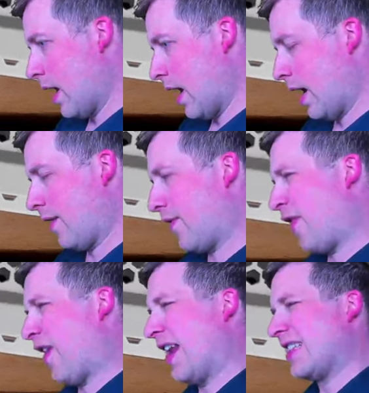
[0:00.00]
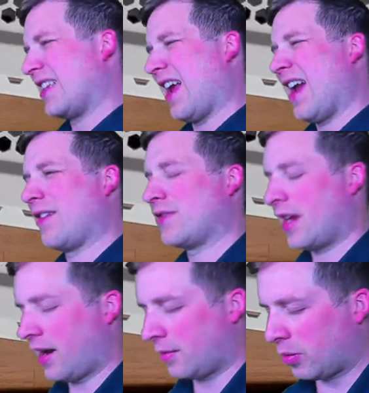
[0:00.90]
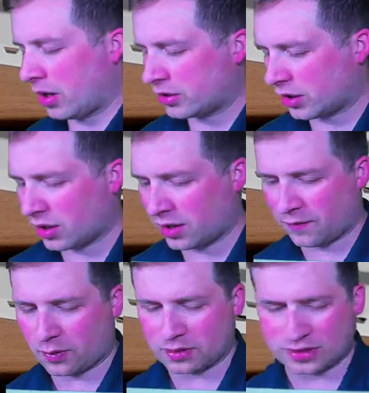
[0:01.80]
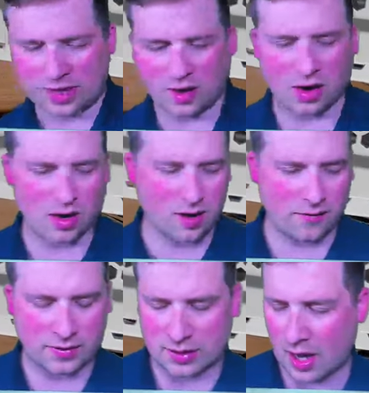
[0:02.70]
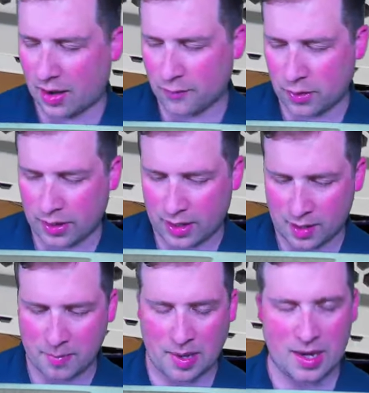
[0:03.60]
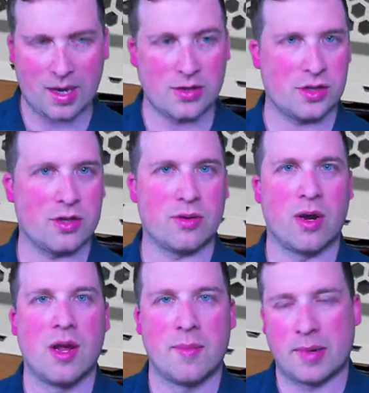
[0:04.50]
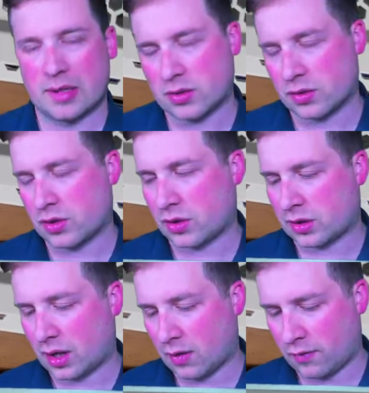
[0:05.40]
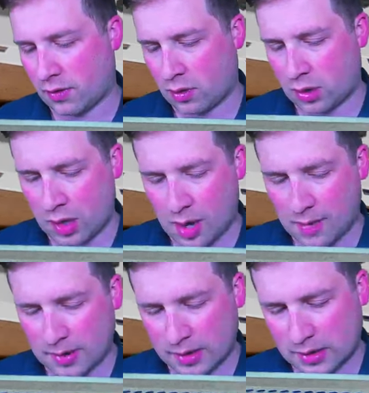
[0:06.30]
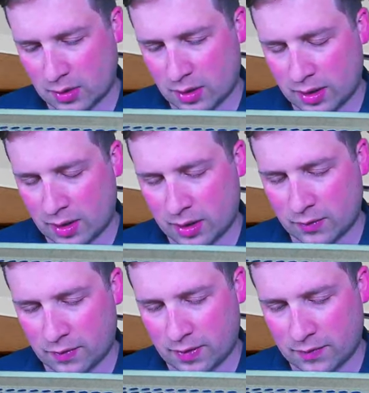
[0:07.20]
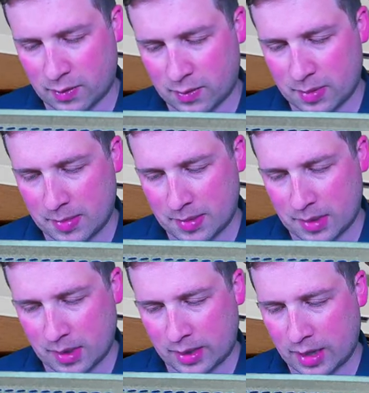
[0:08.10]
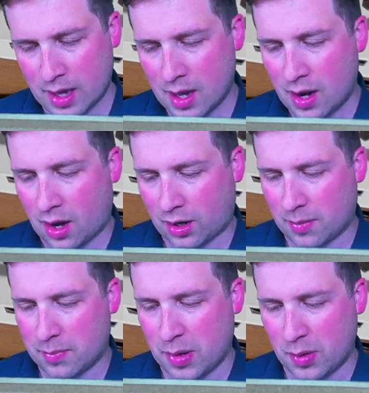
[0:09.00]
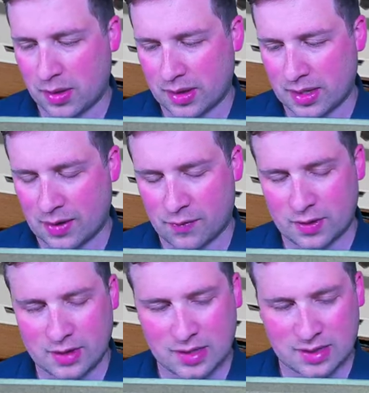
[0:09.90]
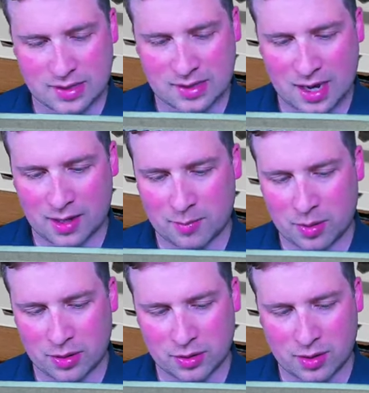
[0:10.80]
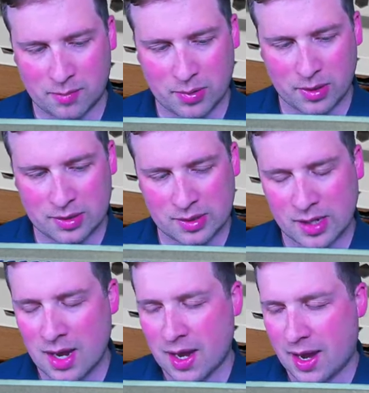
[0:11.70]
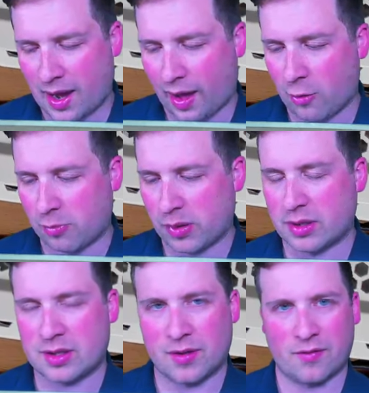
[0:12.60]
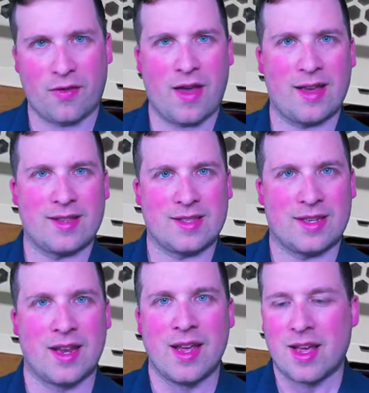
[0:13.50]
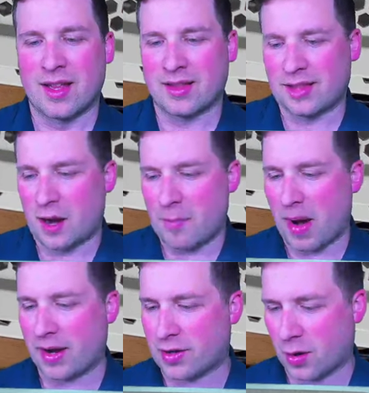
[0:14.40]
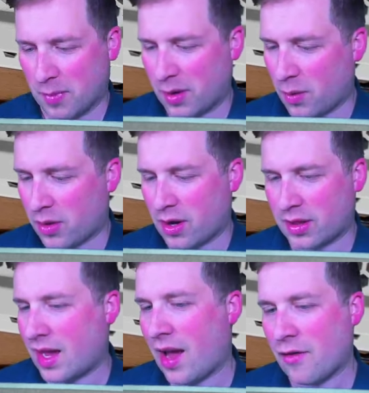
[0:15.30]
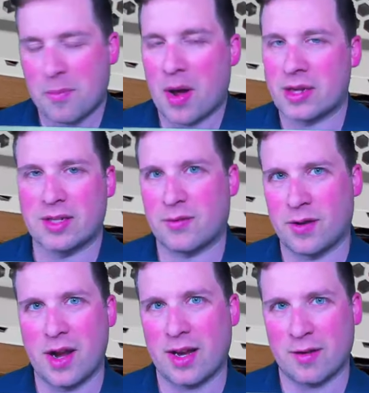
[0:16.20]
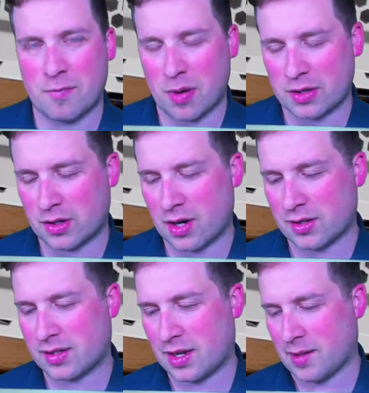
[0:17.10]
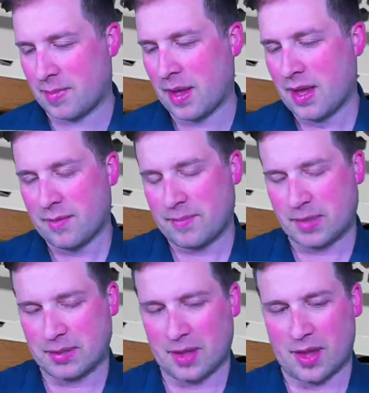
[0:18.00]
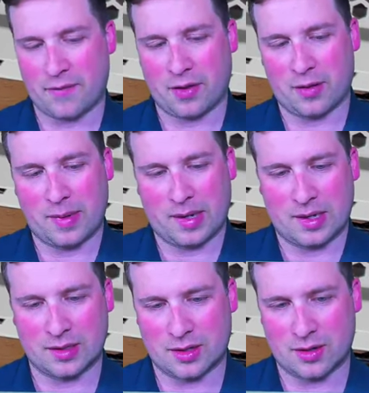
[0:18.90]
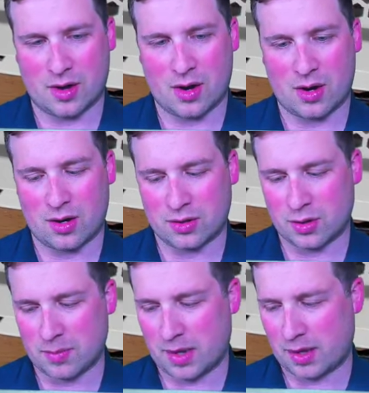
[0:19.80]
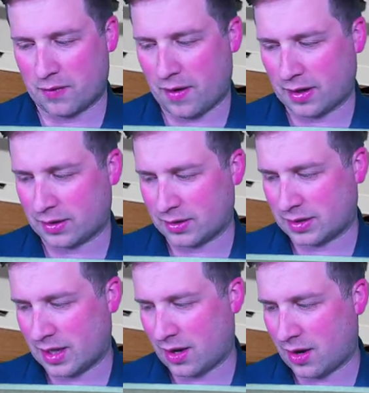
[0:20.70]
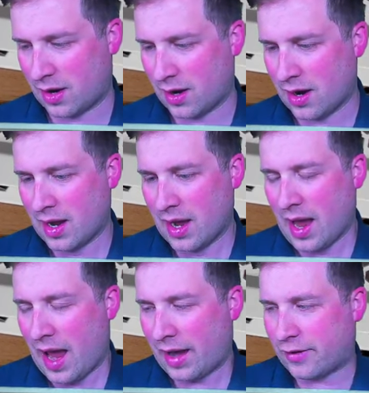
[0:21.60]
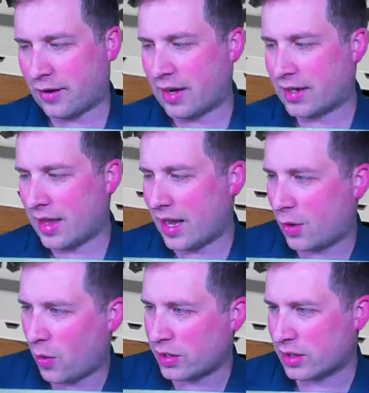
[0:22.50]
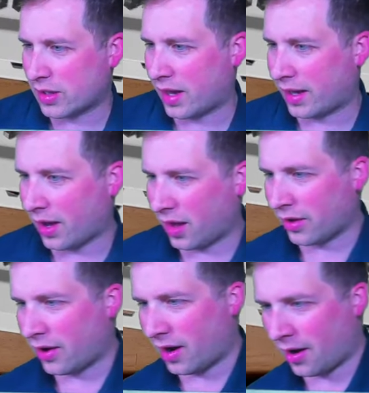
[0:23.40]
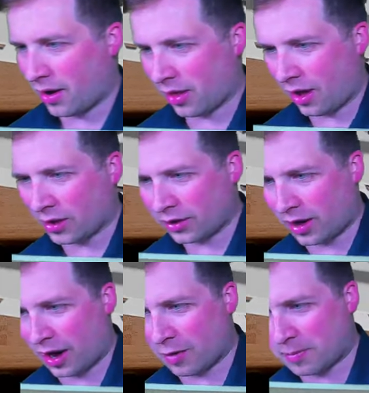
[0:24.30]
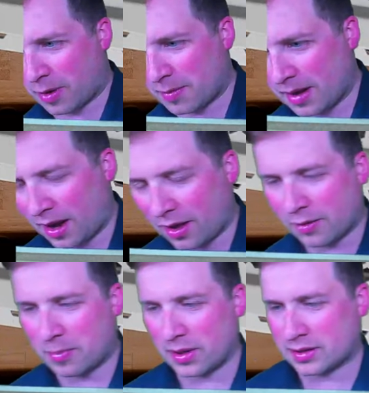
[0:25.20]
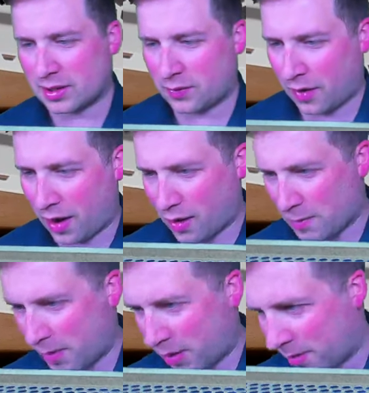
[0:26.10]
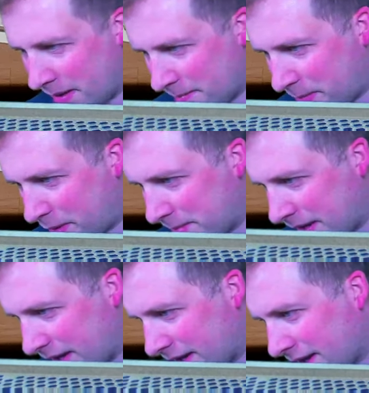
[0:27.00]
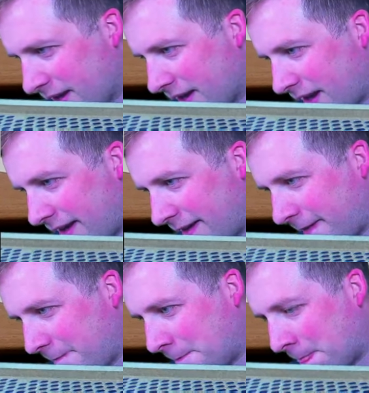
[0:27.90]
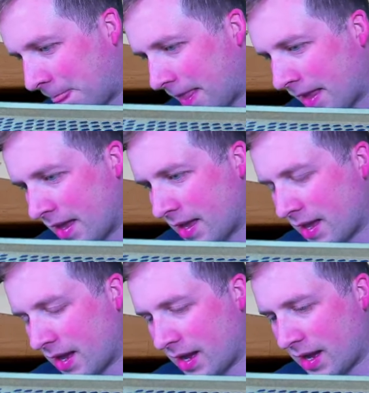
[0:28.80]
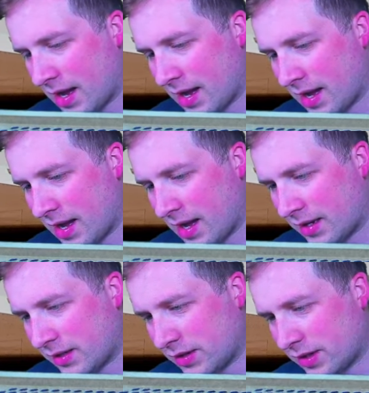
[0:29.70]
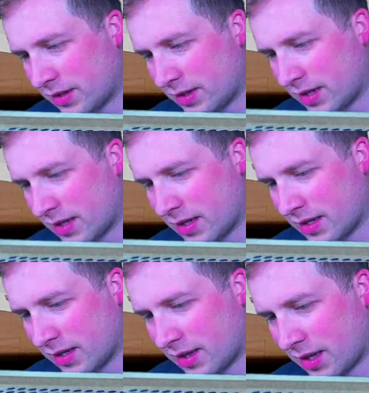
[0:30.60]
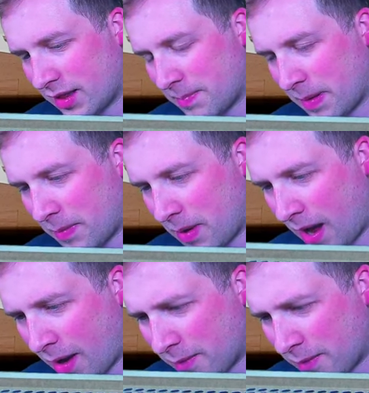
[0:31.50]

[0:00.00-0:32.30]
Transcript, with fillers: And if the fan is high enough static pressure and it forces air hard enough, it's not really going to be an issue, but does restrict the airflow nominally. So I, I do find it funny when people are like are computing the differences in static pressure inputs and outputs on fans, and thereby determining whether or not they have a positive or negative pressure air setup. Makes me laugh a little bit because there are so many other factors that are entering into that equation like other other air permeate other places for air to permeate Um, uh, da, da, da, but what I